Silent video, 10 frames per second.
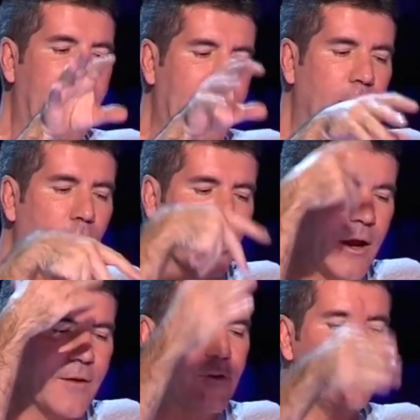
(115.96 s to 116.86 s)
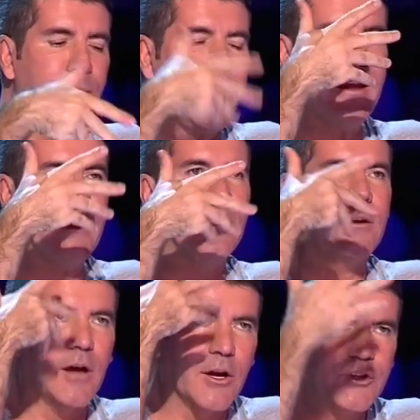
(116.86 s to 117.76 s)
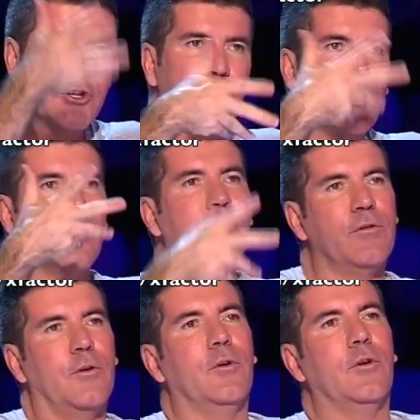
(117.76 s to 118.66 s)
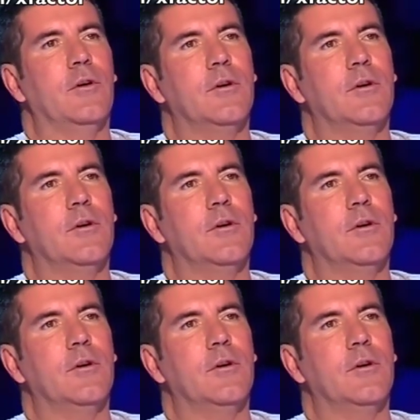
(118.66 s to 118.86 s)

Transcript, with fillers: How long have you been a duo for?